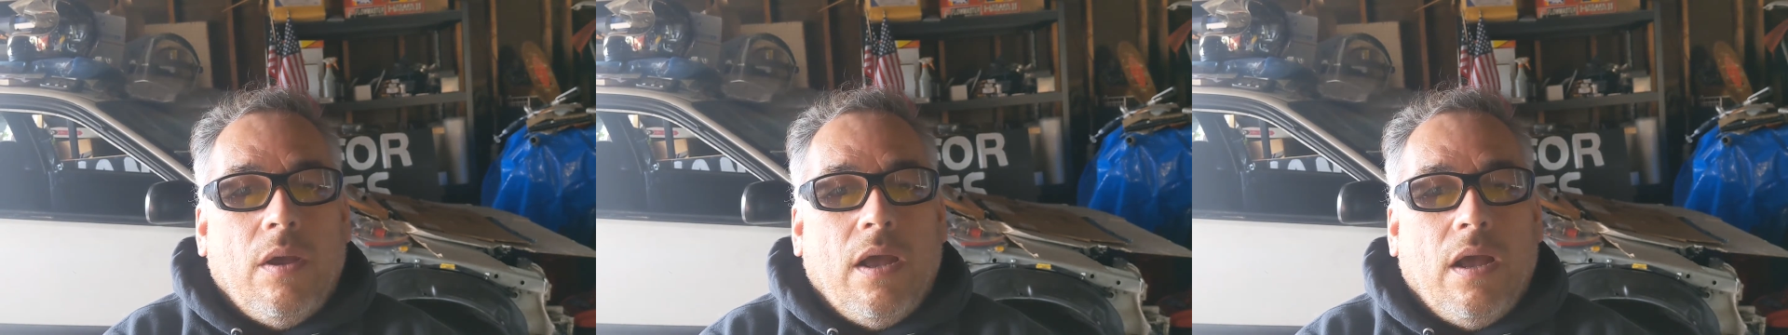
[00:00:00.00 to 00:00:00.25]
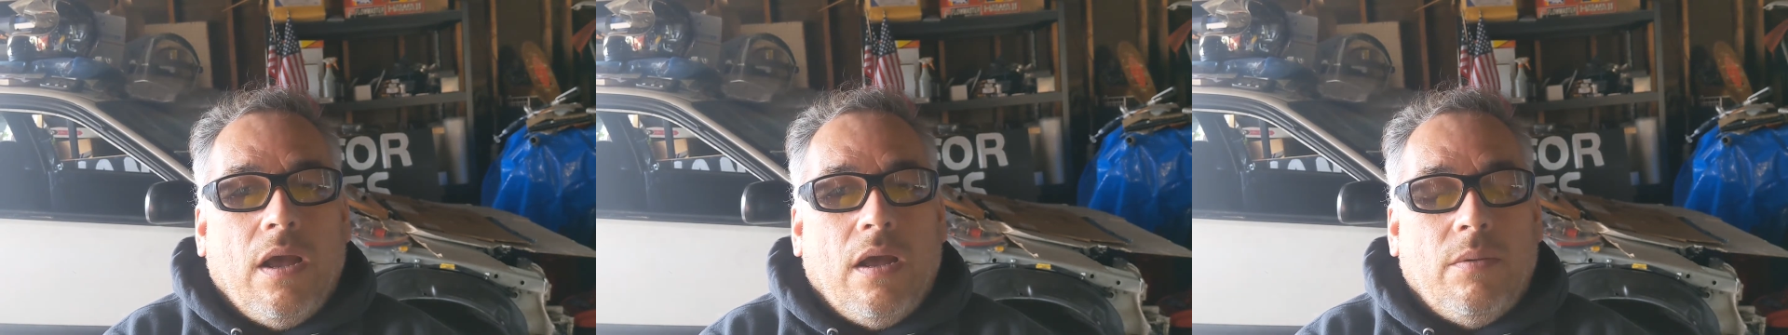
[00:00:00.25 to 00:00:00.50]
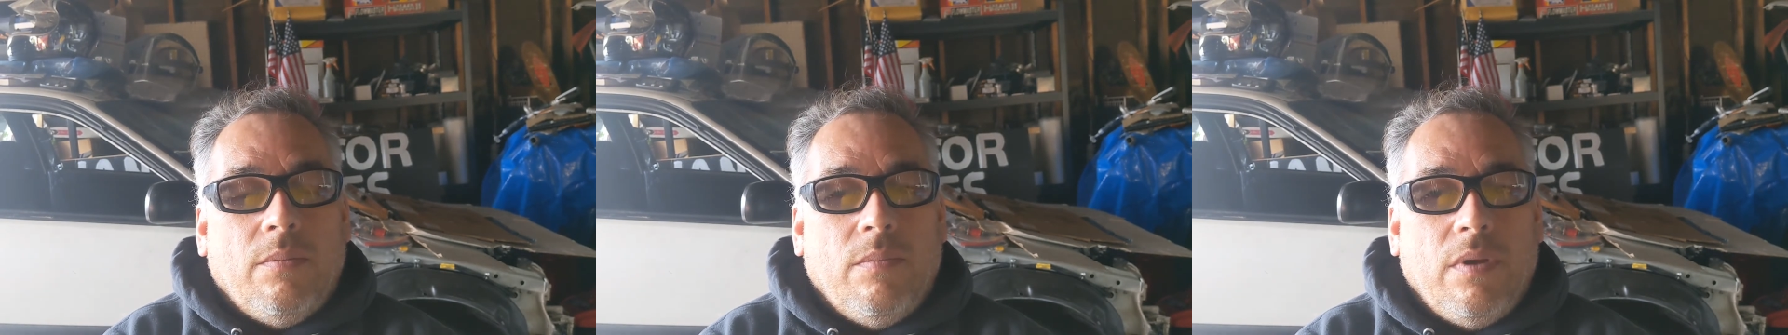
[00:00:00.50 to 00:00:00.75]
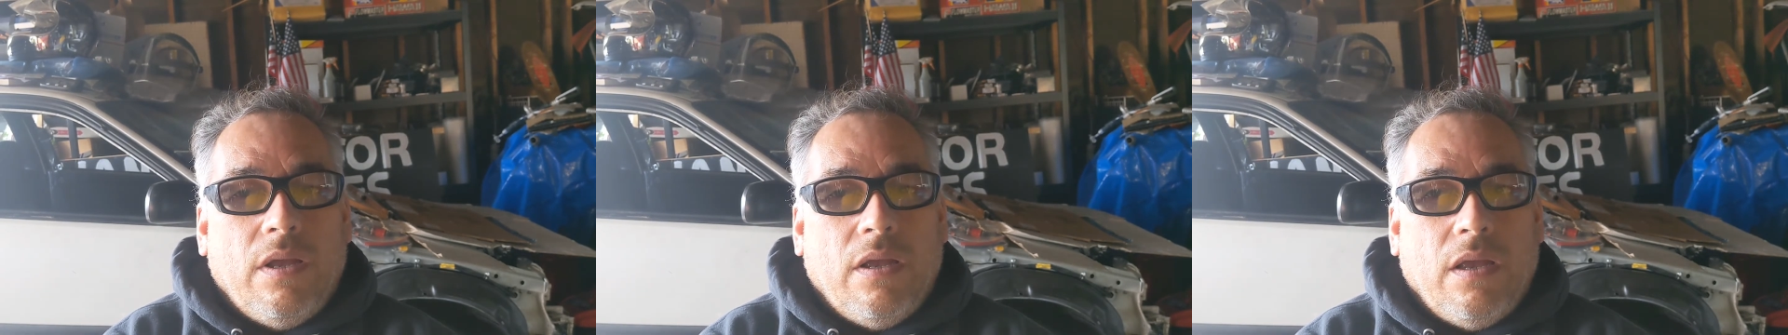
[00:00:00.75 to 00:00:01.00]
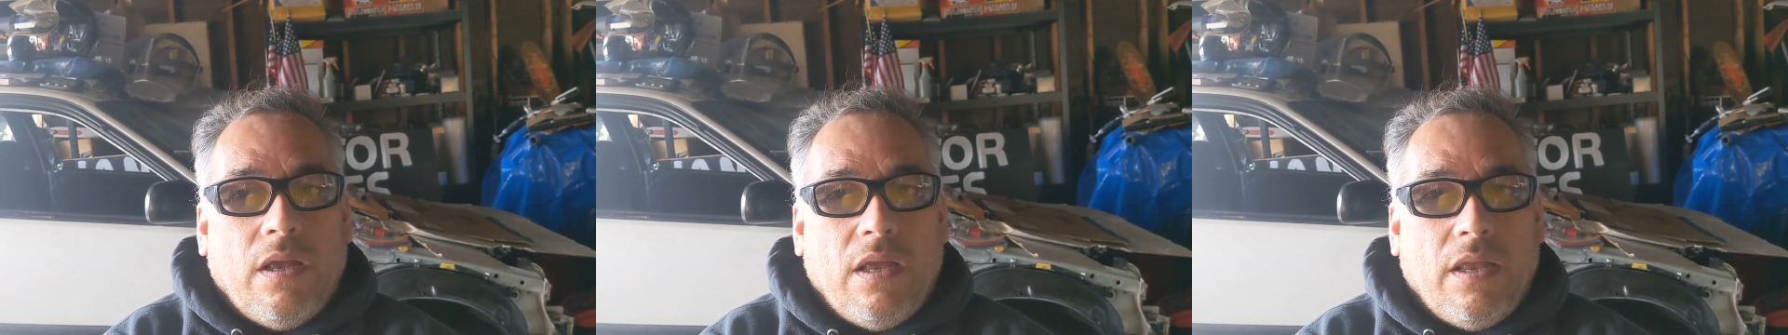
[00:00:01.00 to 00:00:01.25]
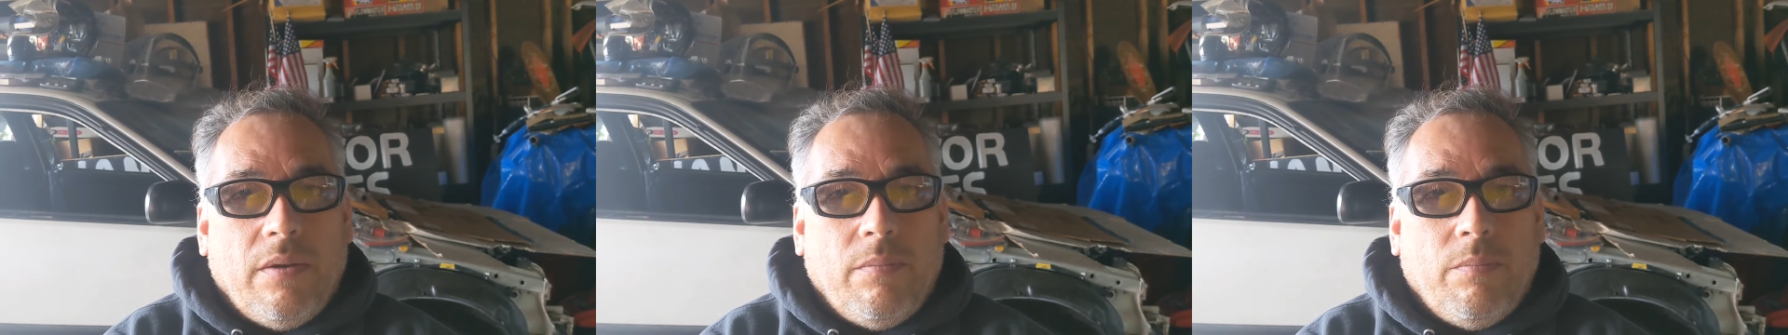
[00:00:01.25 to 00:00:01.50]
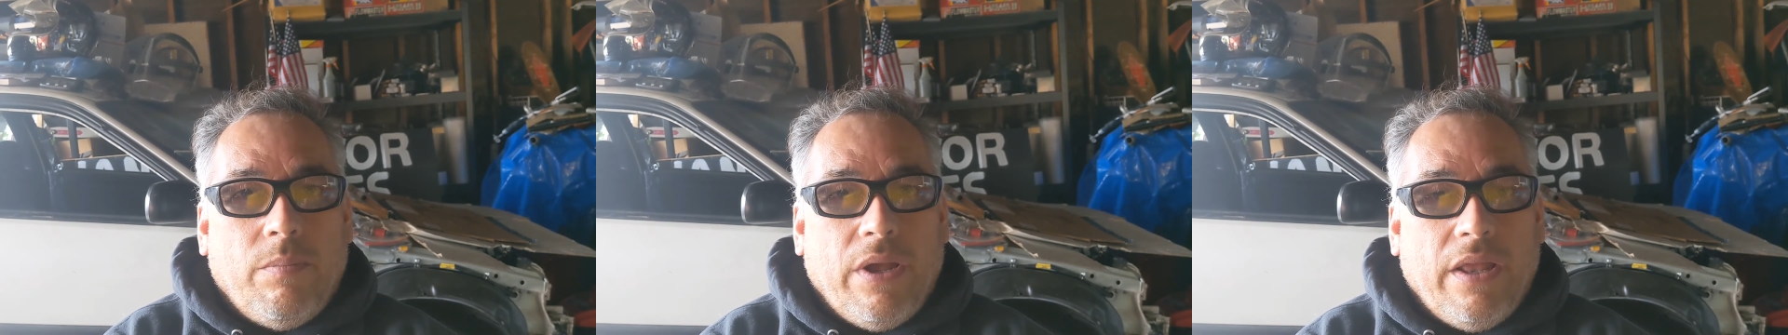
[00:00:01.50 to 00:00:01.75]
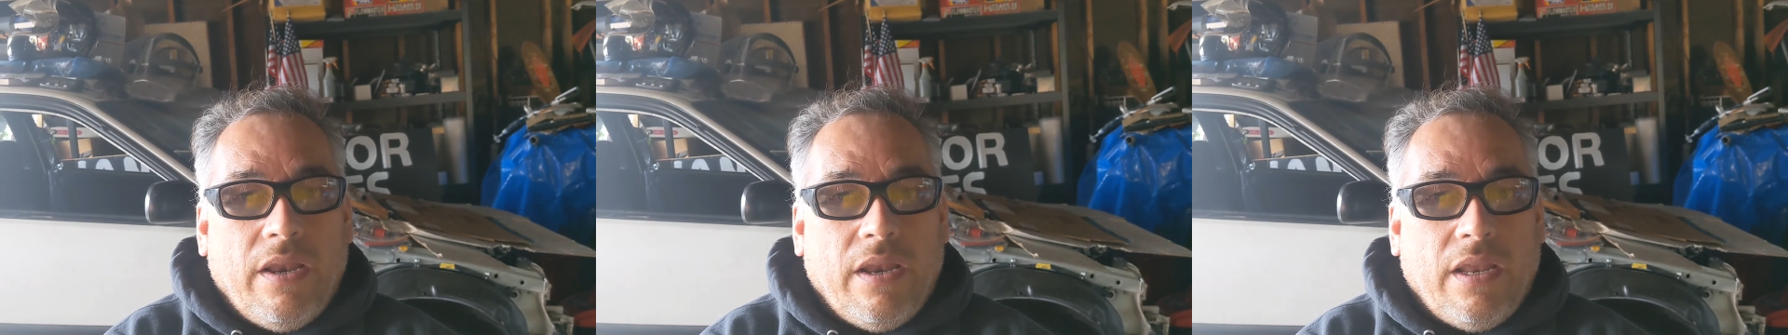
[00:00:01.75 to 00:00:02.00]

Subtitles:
but